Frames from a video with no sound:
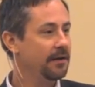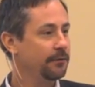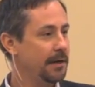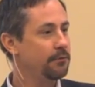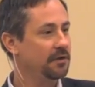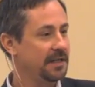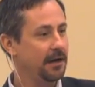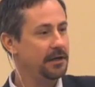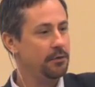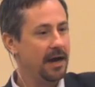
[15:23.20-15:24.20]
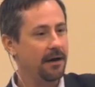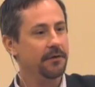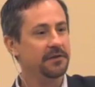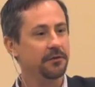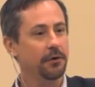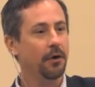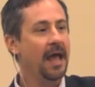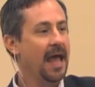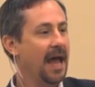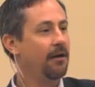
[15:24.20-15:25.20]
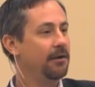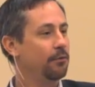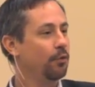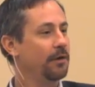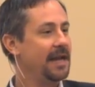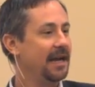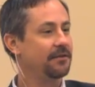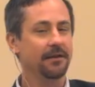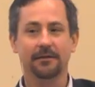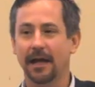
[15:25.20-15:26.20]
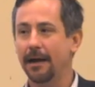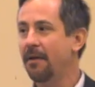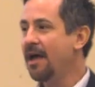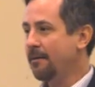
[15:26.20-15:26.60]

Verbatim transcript: Because we will tell you every soil how it will react to the lime